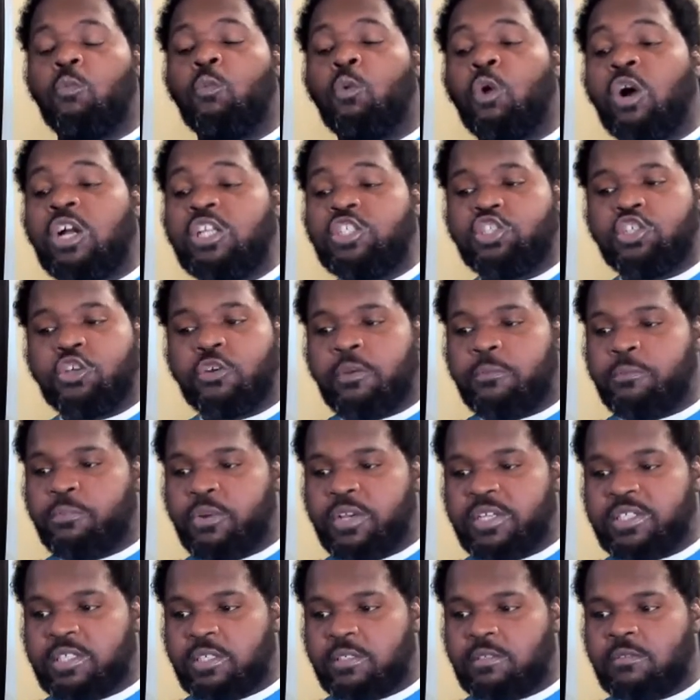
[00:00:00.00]
Once you're in
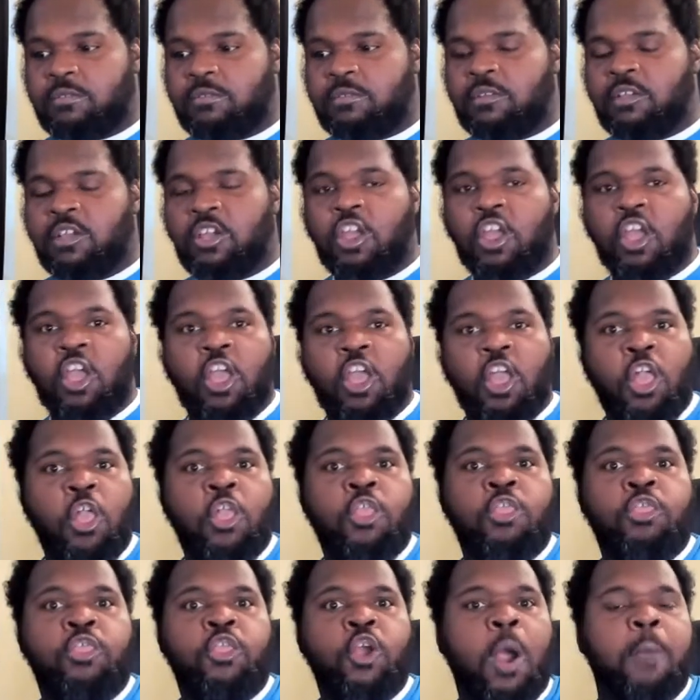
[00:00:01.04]
prison,
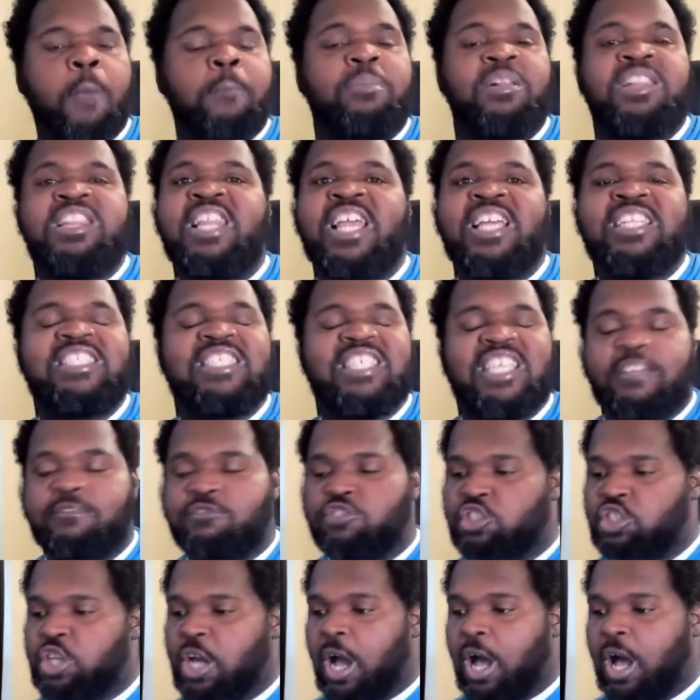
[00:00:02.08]
there are plenty
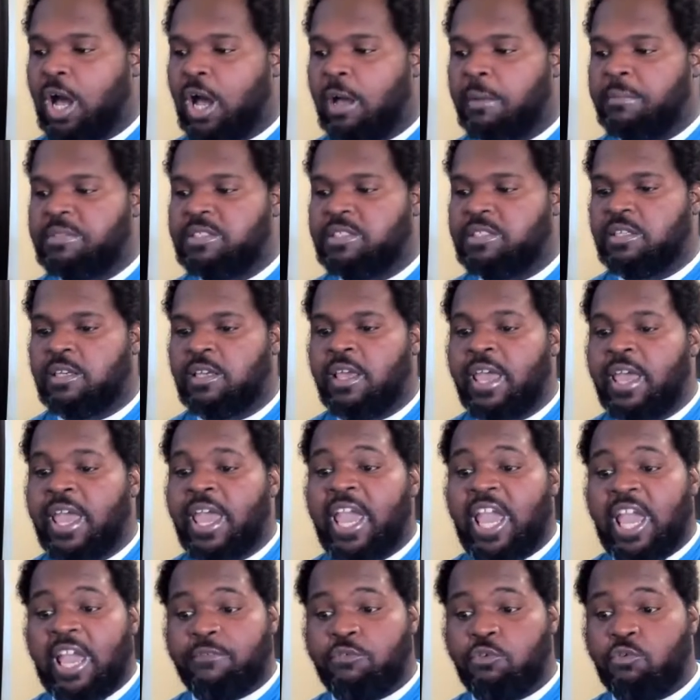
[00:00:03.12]
of jobs.
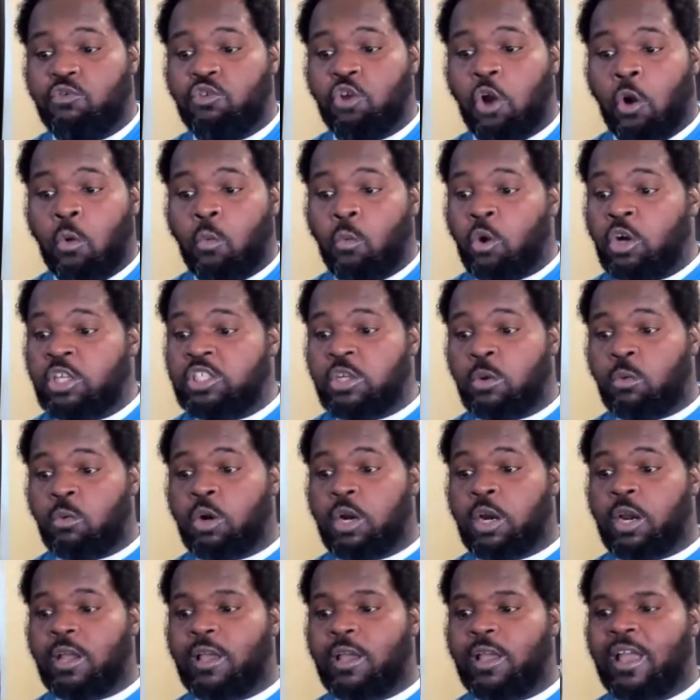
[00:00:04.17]
If you don't want to
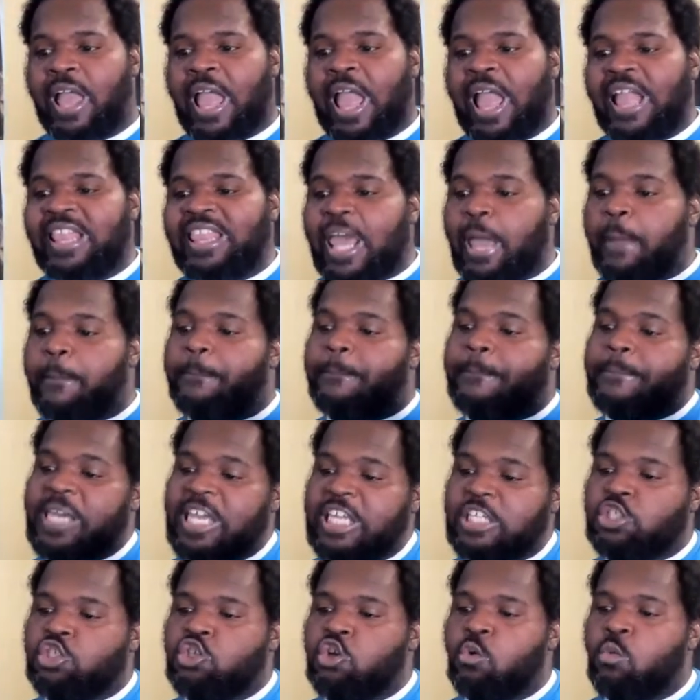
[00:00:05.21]
work, they
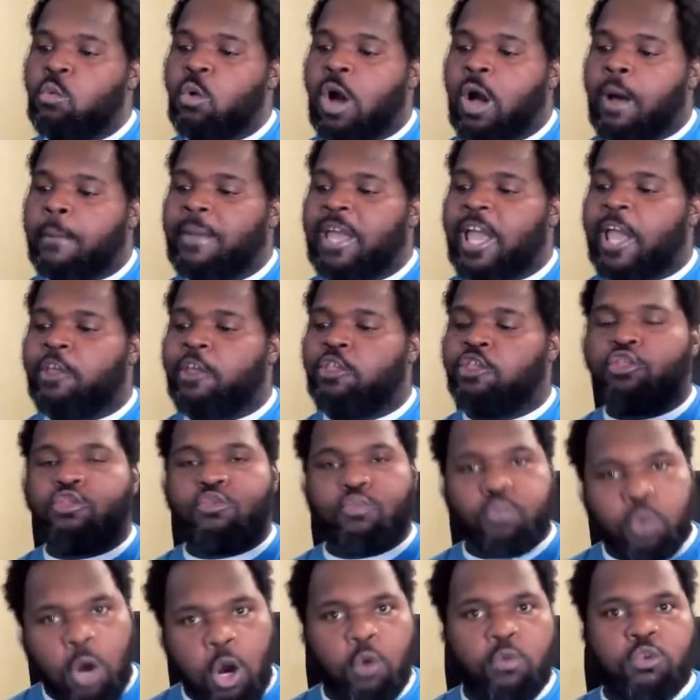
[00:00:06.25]
beat you up and
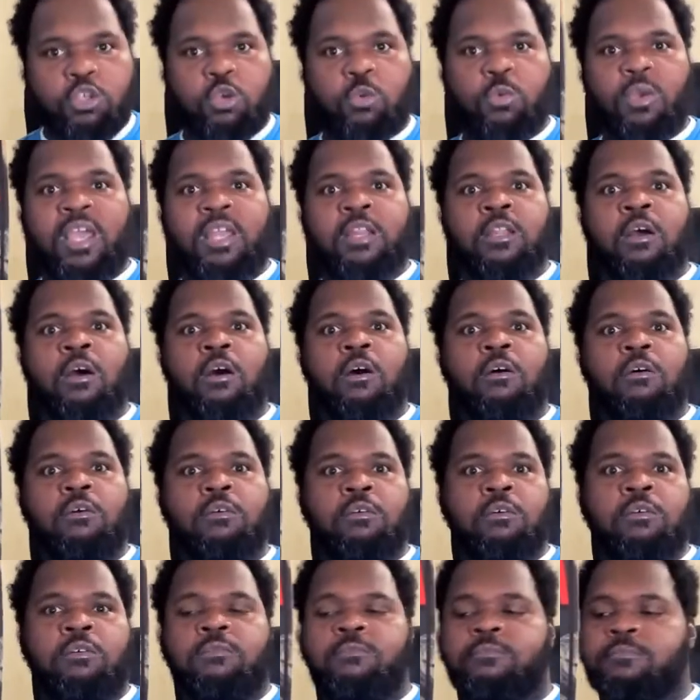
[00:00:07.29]
throw you in the
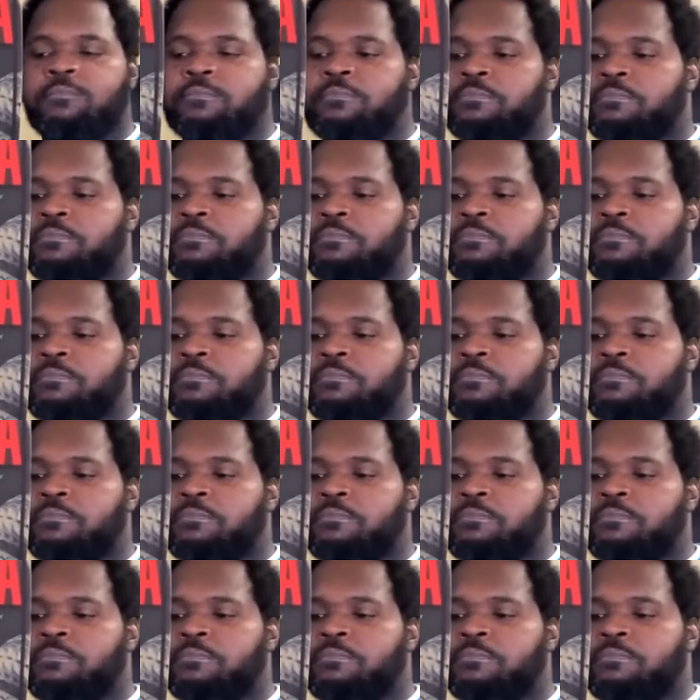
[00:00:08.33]
hole.